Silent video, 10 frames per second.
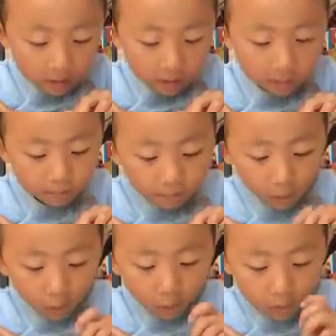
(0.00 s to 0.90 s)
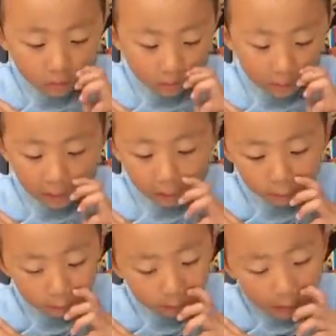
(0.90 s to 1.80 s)
It poked
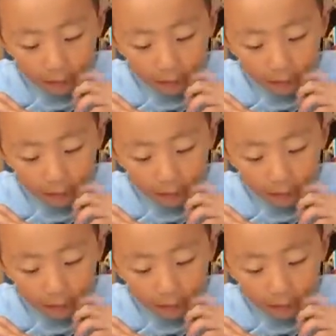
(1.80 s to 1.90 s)
out